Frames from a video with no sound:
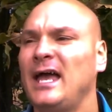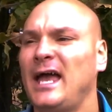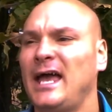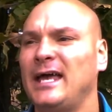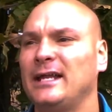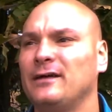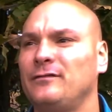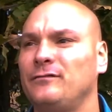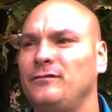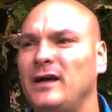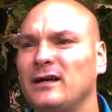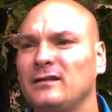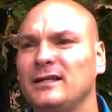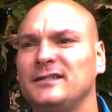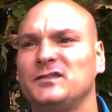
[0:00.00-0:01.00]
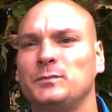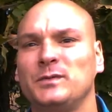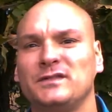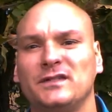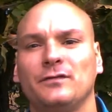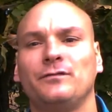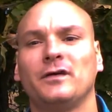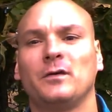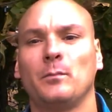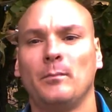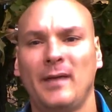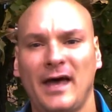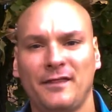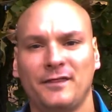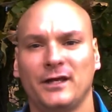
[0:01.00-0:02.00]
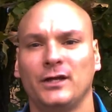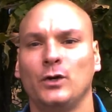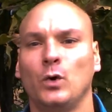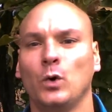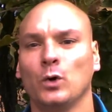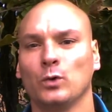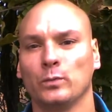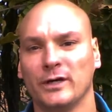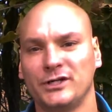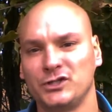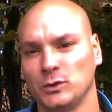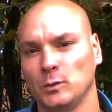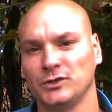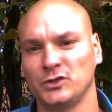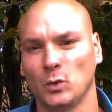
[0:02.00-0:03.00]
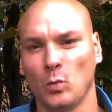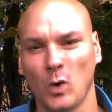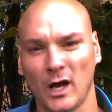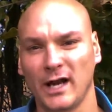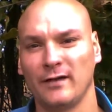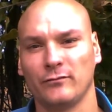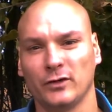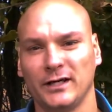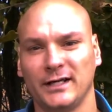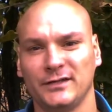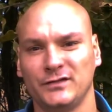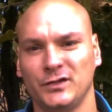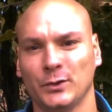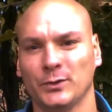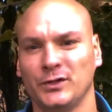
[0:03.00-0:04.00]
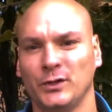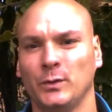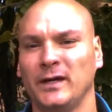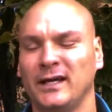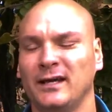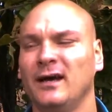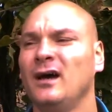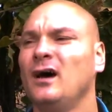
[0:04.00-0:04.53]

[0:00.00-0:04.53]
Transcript: and a fairly specific method or ritual to whatever it is you're doing.